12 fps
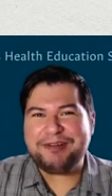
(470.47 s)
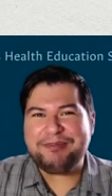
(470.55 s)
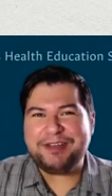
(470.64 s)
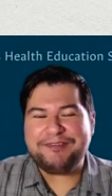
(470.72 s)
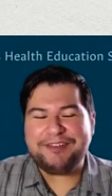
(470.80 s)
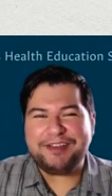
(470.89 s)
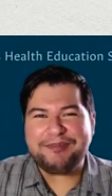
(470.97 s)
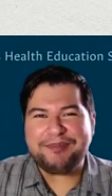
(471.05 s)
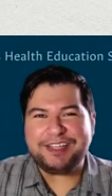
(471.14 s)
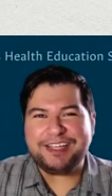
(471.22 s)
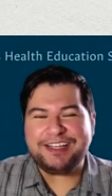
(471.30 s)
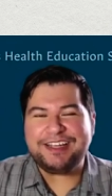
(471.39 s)
a big
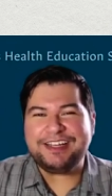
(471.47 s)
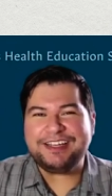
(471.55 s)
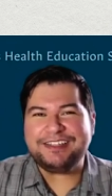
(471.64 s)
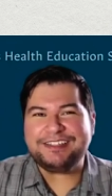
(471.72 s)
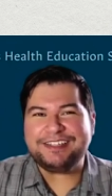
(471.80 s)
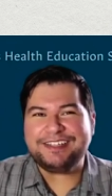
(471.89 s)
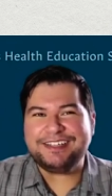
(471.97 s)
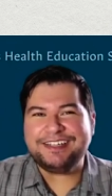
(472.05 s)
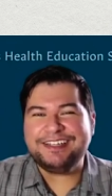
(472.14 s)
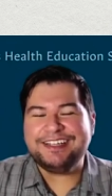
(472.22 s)
family and uh,